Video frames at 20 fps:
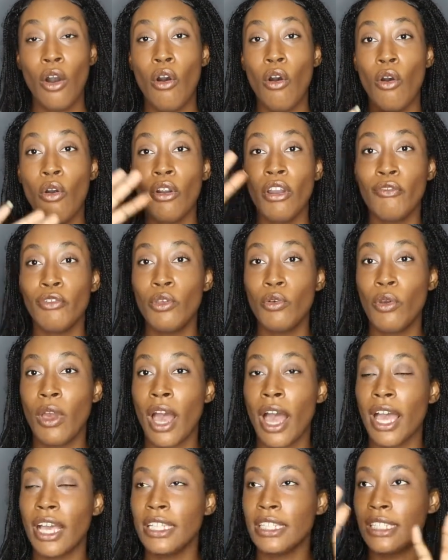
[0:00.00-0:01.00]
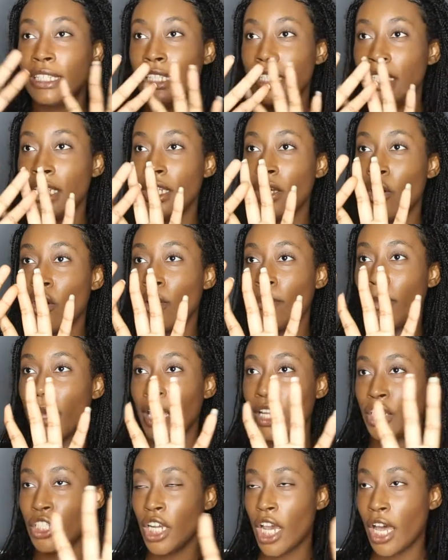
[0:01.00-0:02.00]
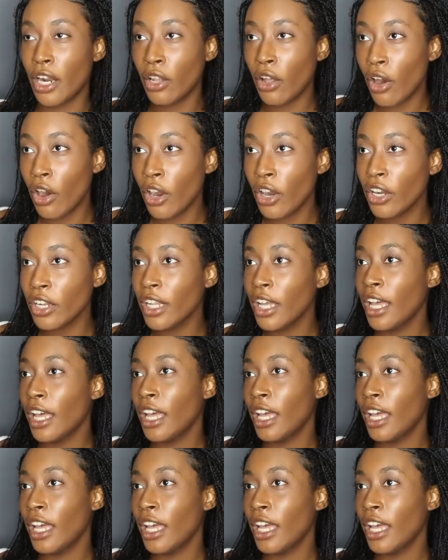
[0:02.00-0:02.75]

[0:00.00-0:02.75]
or if you guys see on my channel art,